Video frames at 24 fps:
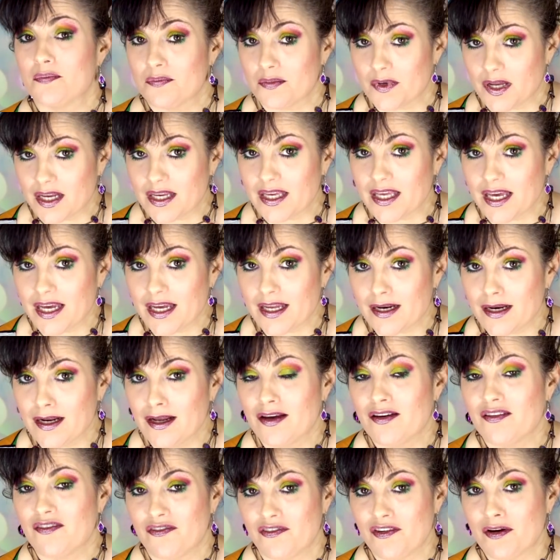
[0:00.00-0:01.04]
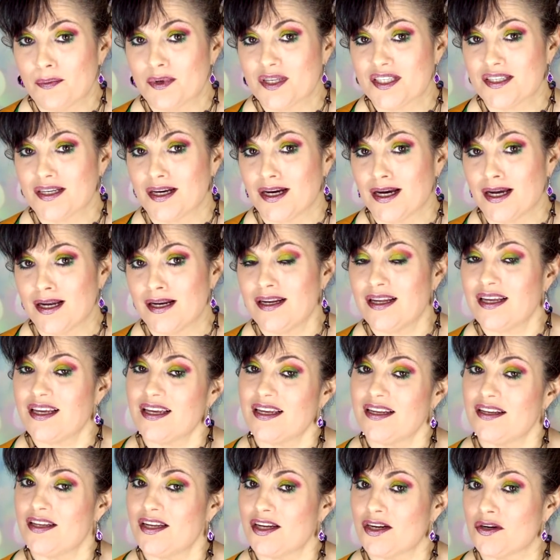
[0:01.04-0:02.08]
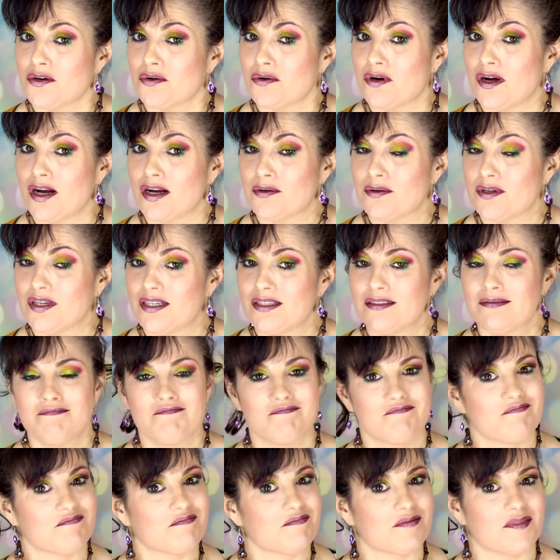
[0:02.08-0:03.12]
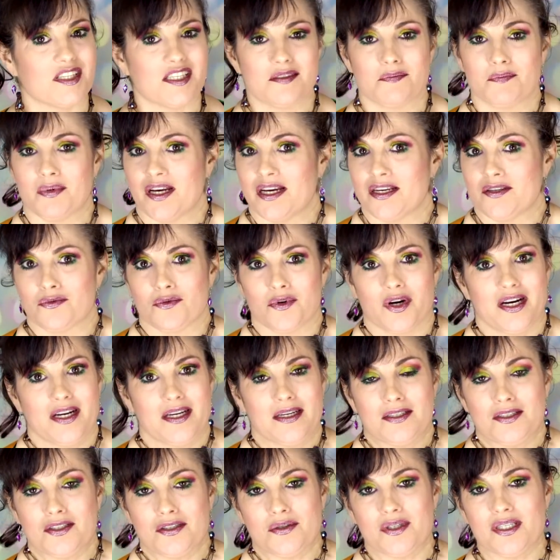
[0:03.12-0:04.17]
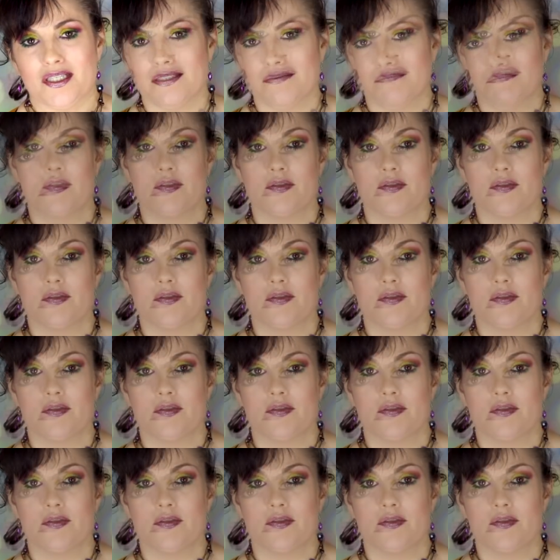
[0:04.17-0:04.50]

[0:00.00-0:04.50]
Again, femicide in Nicaragua, this plays right into it.